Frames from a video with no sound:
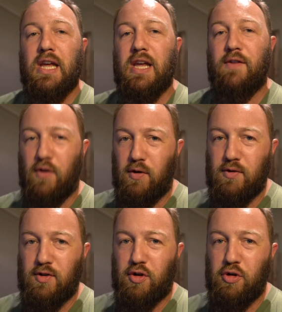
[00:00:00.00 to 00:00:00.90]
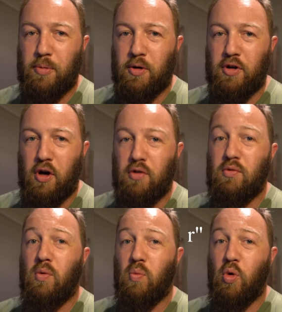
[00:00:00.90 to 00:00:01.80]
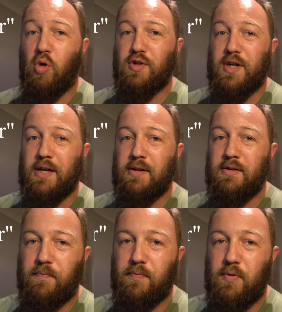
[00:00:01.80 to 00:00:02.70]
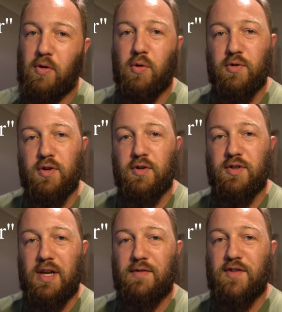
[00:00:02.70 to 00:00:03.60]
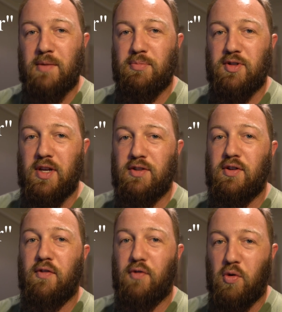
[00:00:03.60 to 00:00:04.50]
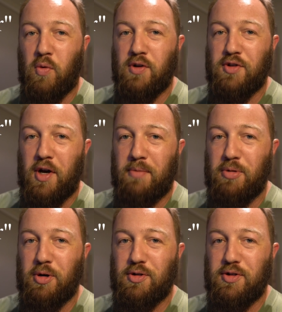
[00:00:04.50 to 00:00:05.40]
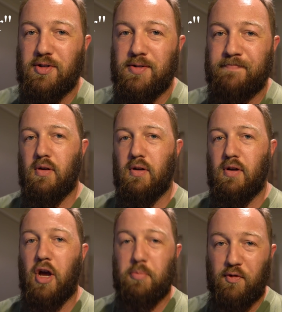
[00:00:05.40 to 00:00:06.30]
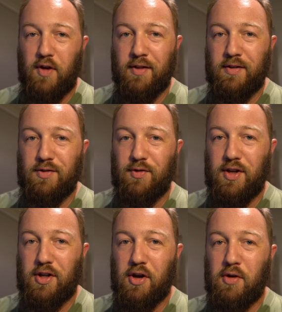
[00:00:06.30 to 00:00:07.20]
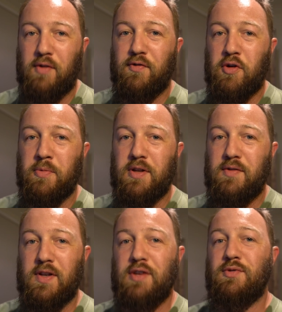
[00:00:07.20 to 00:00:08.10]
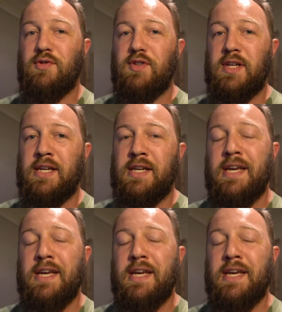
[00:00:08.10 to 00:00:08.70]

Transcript: If you use the coupon code WATER, you'll also save 10% for a one-time purchase. I hope you found this video informative and interesting.